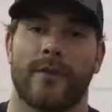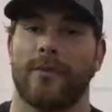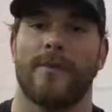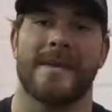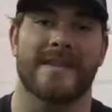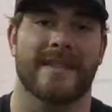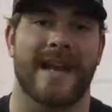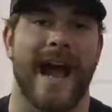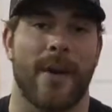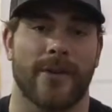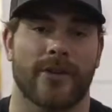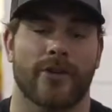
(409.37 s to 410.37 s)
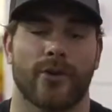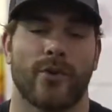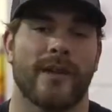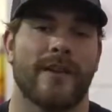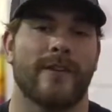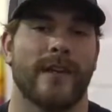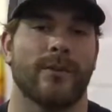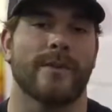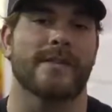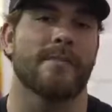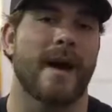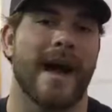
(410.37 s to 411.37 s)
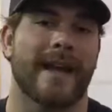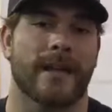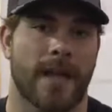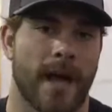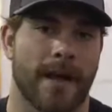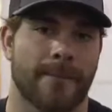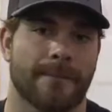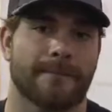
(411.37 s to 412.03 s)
movements that I would include if he was my client.